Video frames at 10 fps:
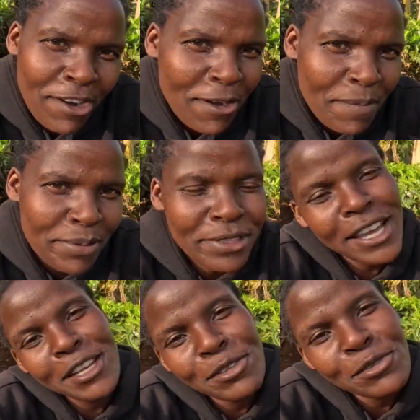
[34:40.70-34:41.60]
hope
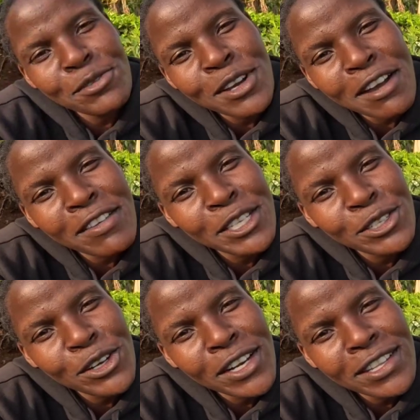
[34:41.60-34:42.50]
that you have
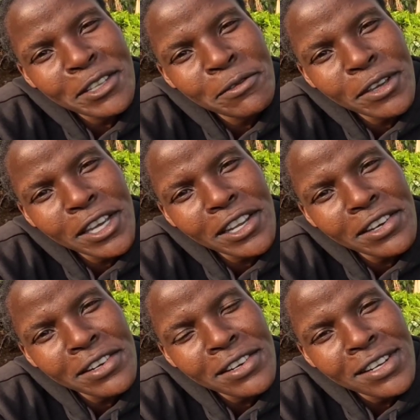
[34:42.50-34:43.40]
enjoyed this
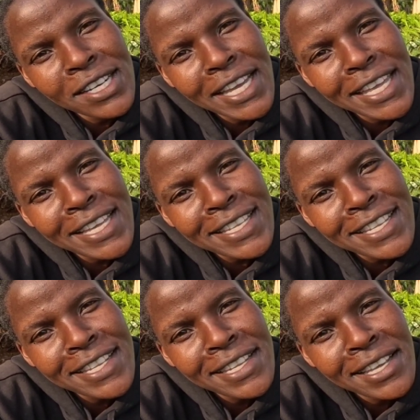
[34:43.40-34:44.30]
video yes
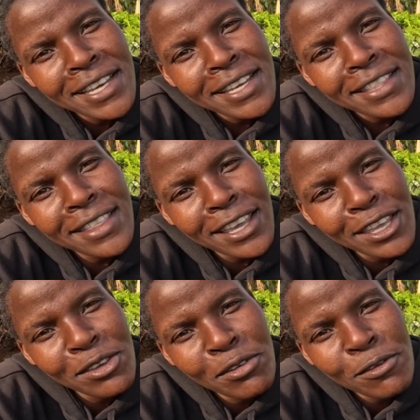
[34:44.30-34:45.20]

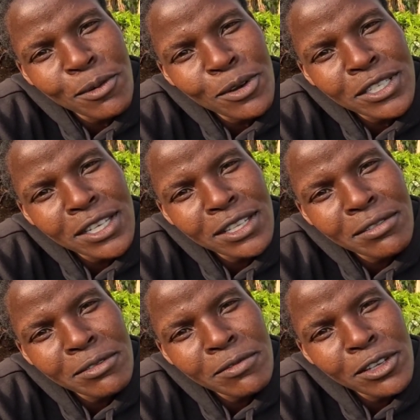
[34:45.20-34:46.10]
thank you for watching
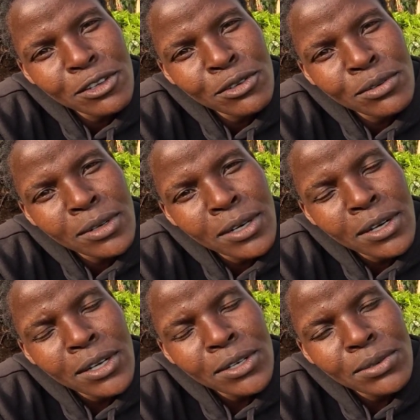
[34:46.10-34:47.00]
this video
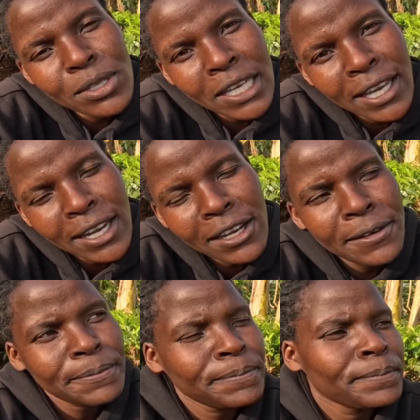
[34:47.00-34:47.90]
to the hand
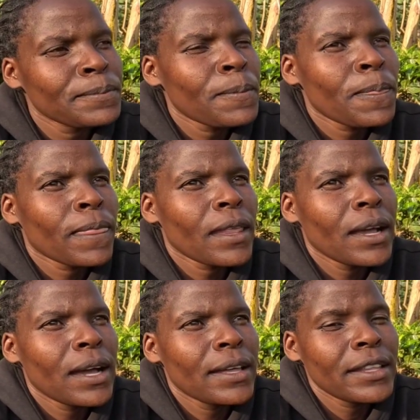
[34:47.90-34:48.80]

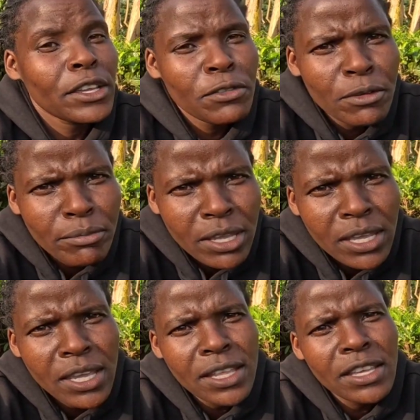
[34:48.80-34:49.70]
uh, thank you for
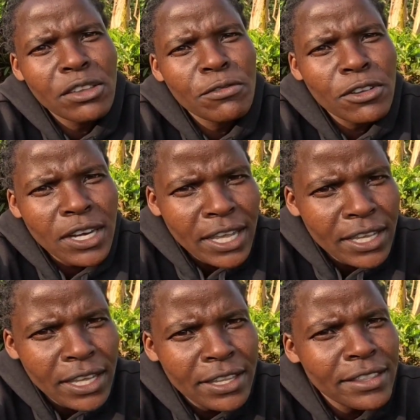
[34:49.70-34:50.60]
being here thank you for
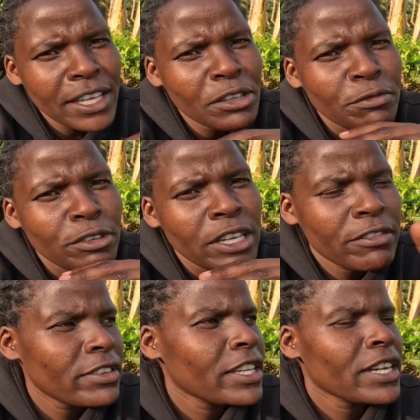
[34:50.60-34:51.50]
liking thank you for
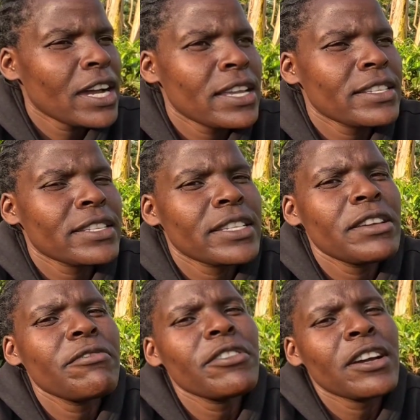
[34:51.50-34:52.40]
everything guys
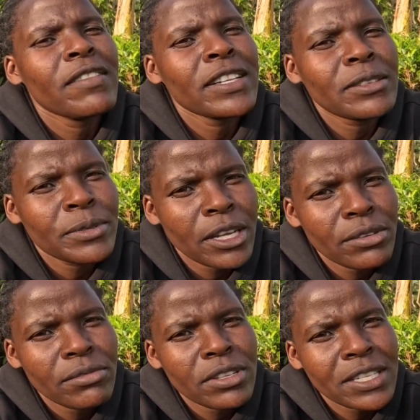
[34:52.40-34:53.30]
if you haven't
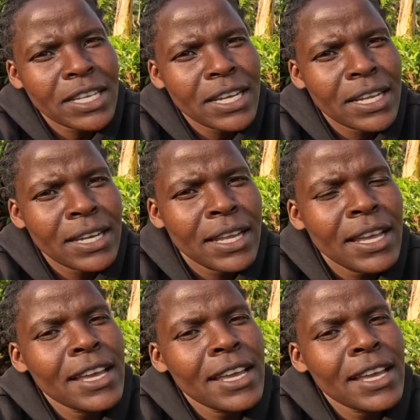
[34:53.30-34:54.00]
subscribed to this channel